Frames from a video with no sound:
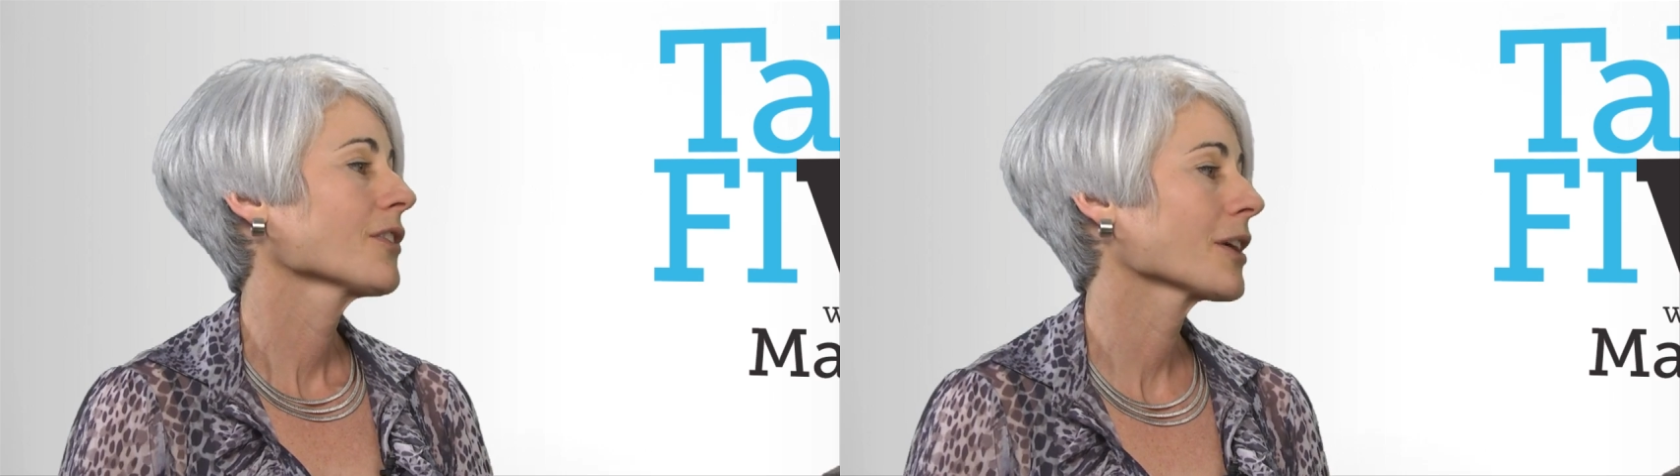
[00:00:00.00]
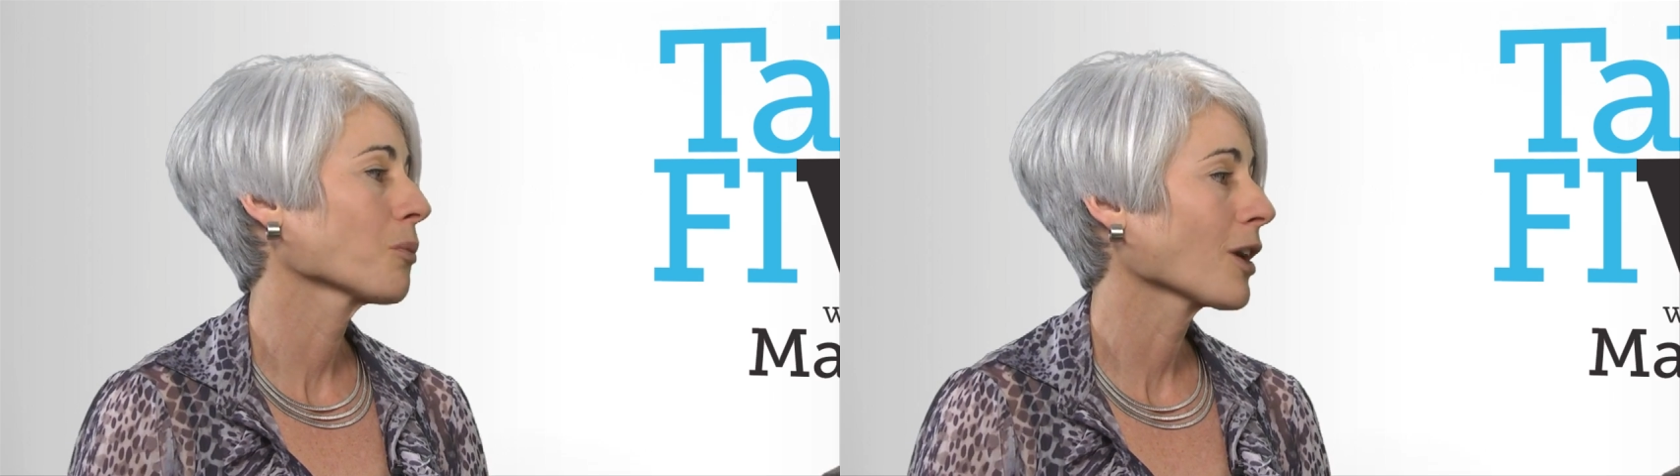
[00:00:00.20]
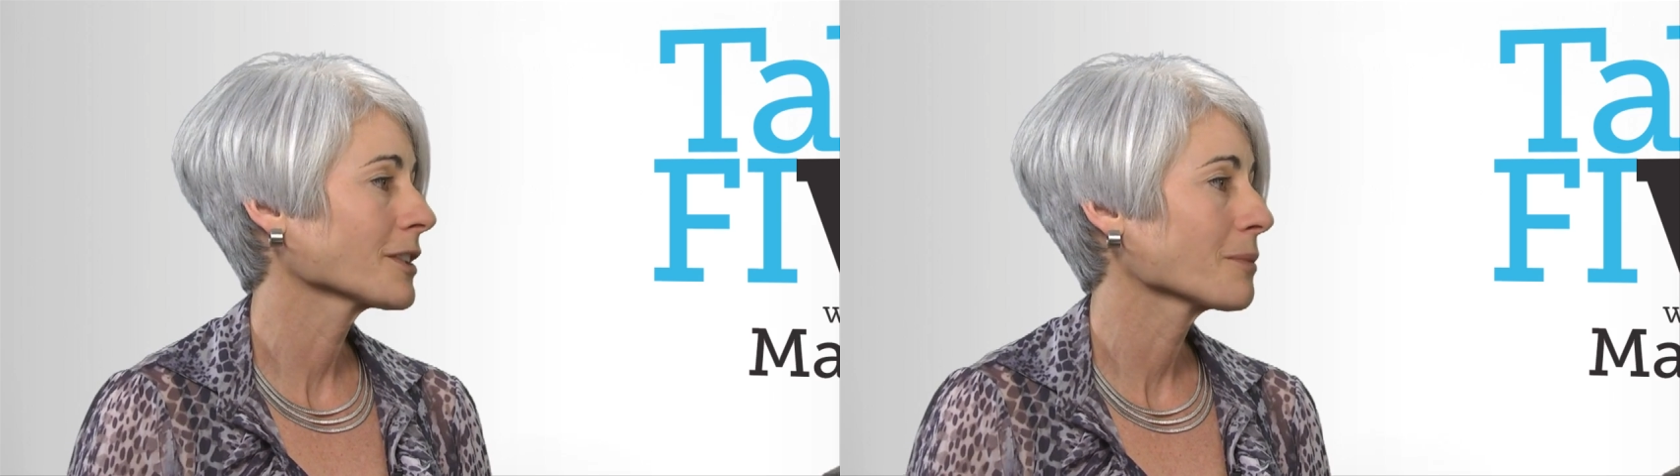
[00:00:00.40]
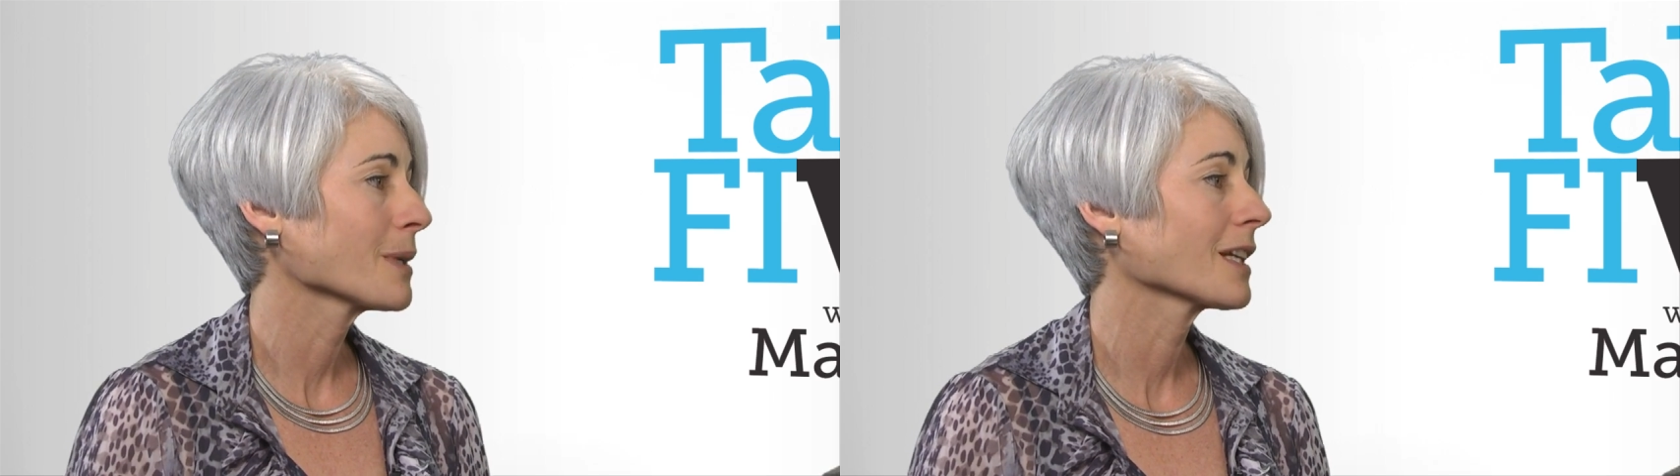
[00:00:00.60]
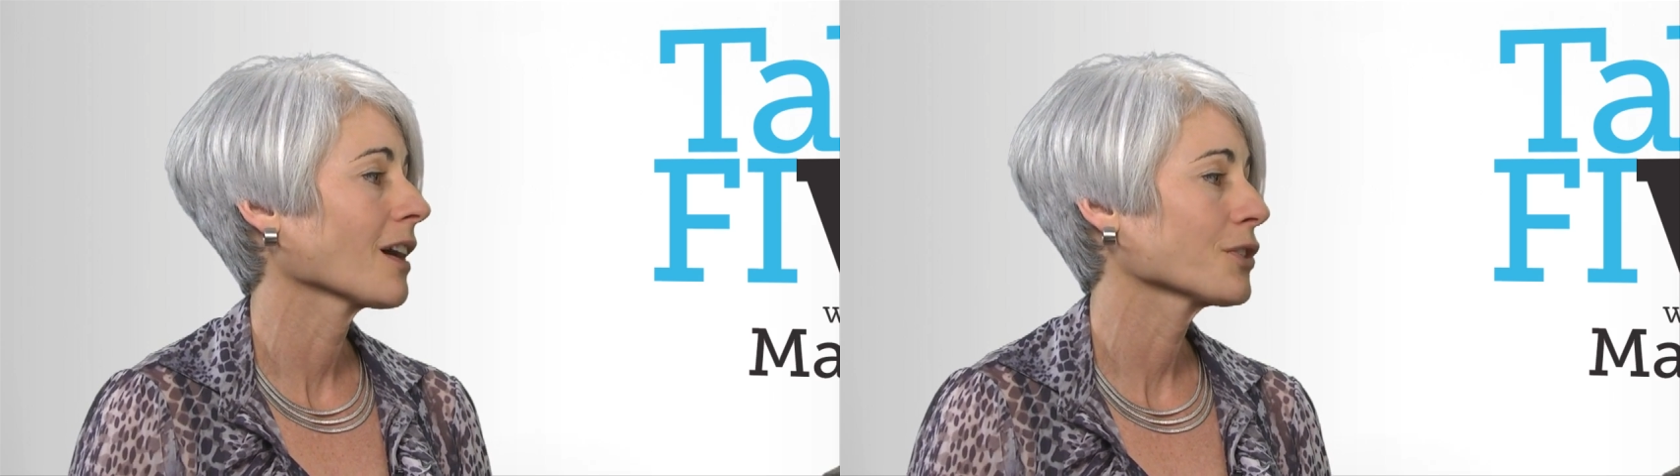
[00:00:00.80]
They wanted
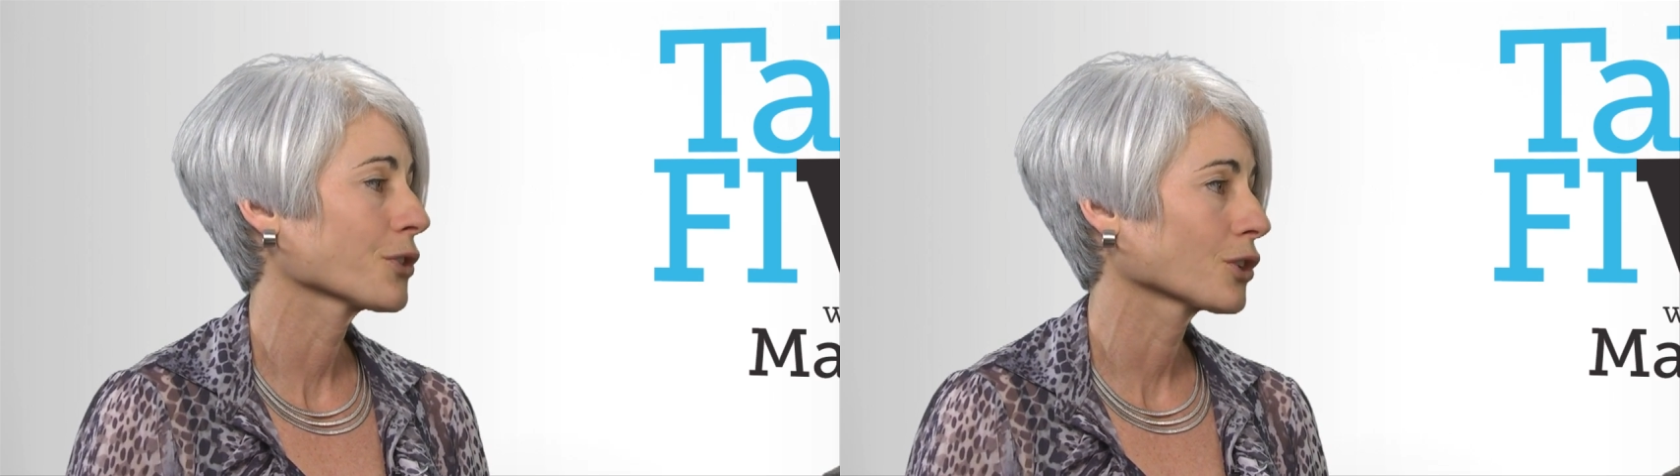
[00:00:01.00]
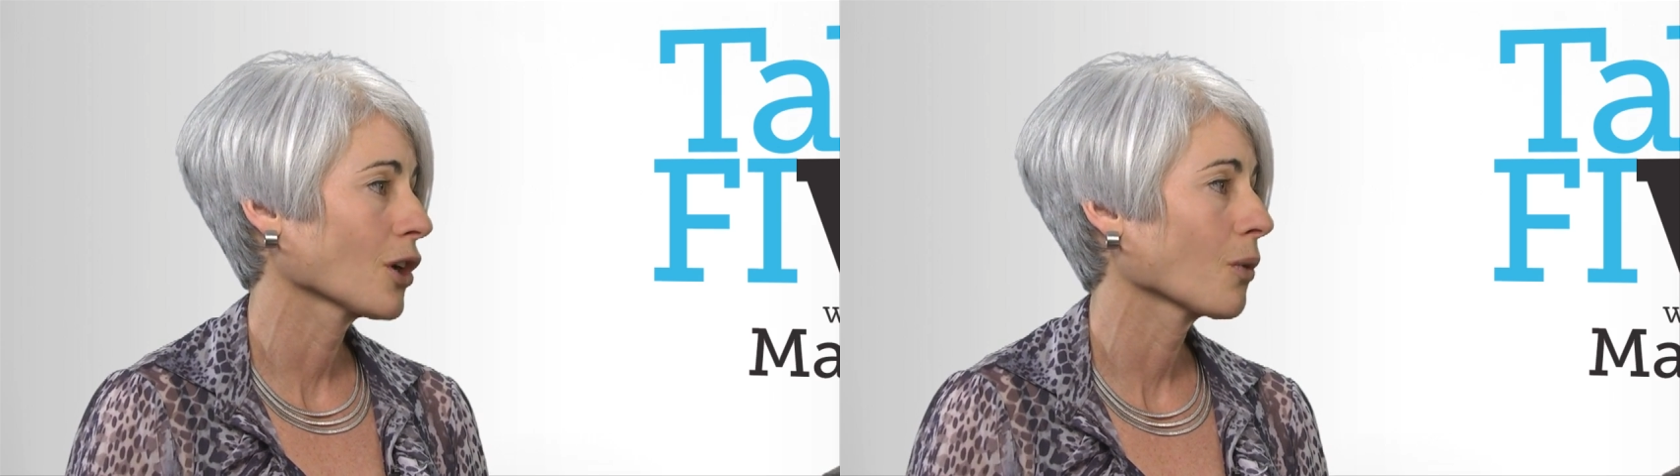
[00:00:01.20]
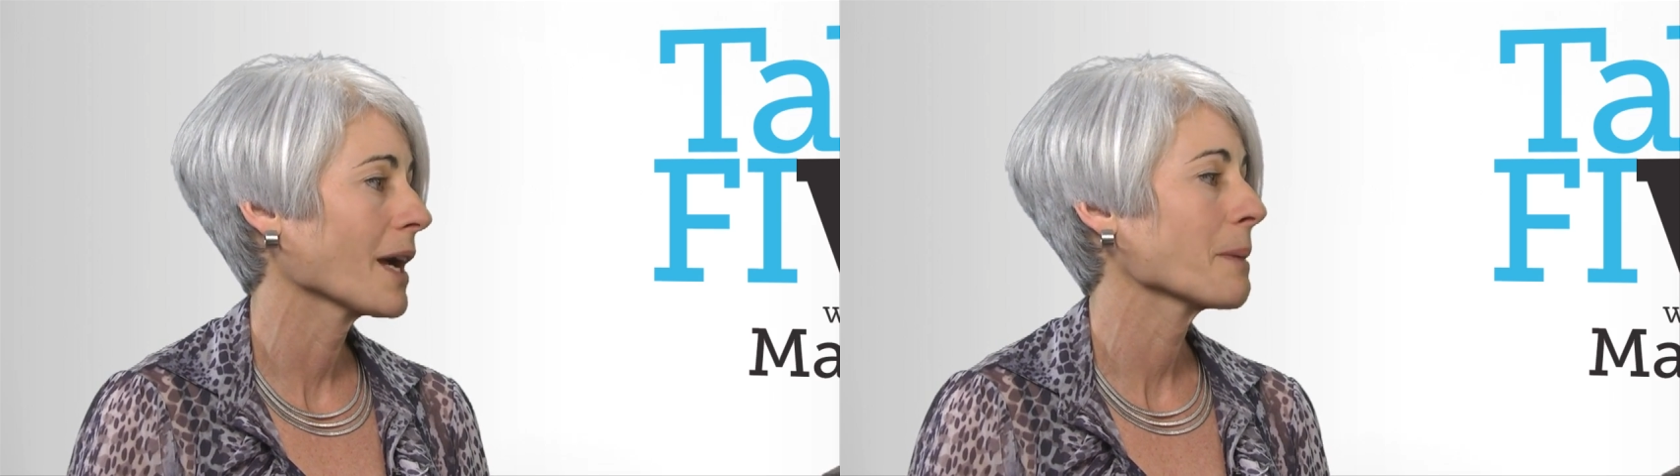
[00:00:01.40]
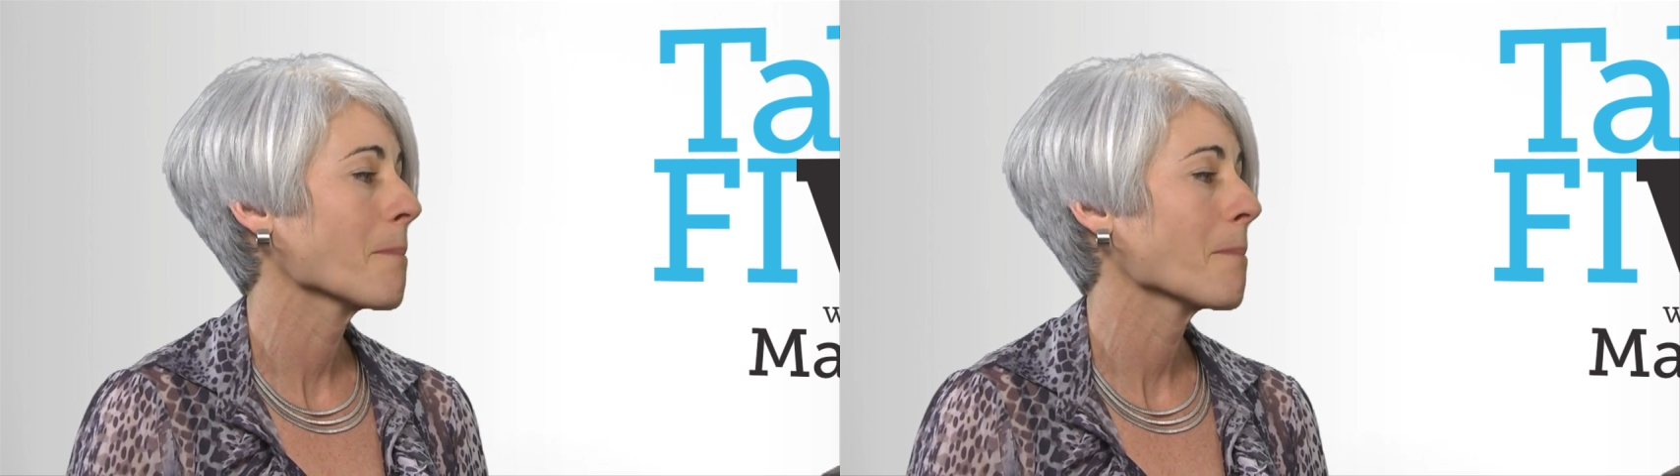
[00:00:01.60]
me to undergo a